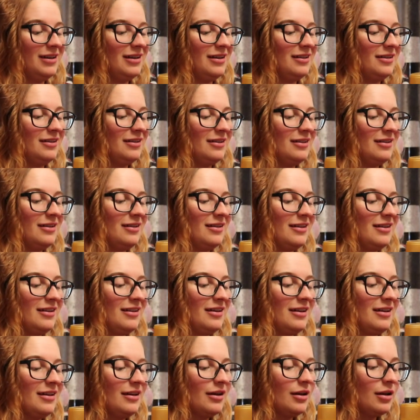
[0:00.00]

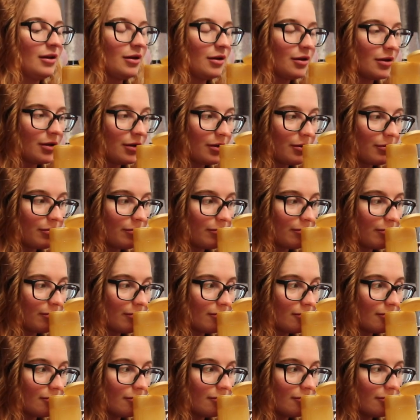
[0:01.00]

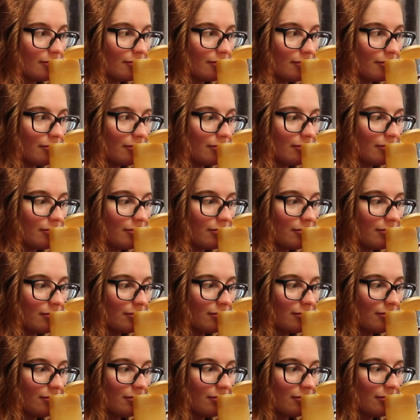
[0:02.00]
Nothing is said.